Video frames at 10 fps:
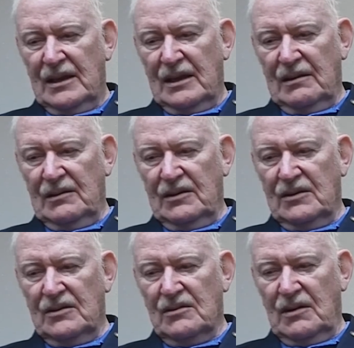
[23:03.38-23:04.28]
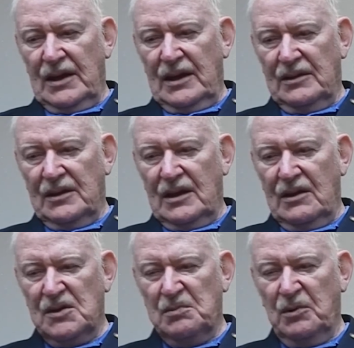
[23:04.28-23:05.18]
And so I got the
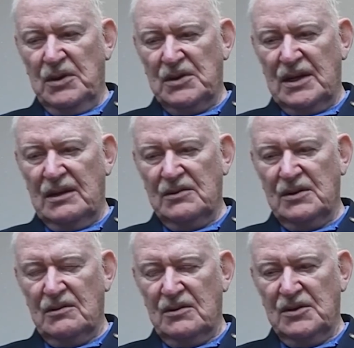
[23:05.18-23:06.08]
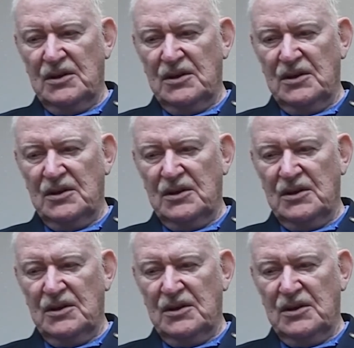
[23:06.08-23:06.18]
houseboys and housegirls